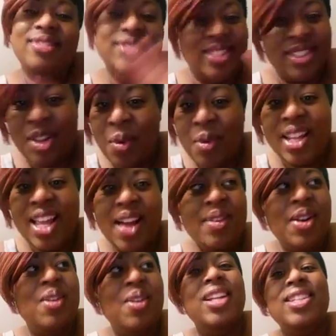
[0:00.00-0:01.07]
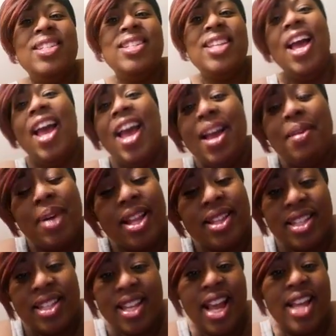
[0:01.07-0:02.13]
don't really have a whole lot to say about
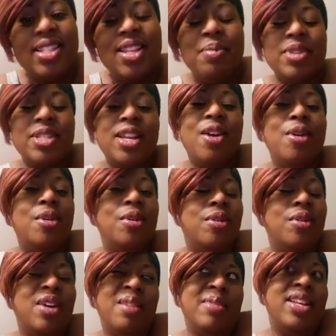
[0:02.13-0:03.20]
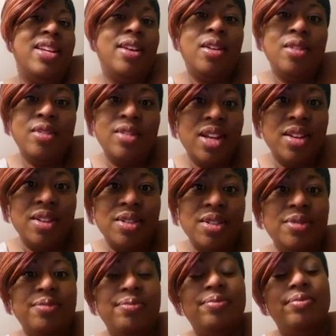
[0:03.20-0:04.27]
the last episode. I mean, I don't know.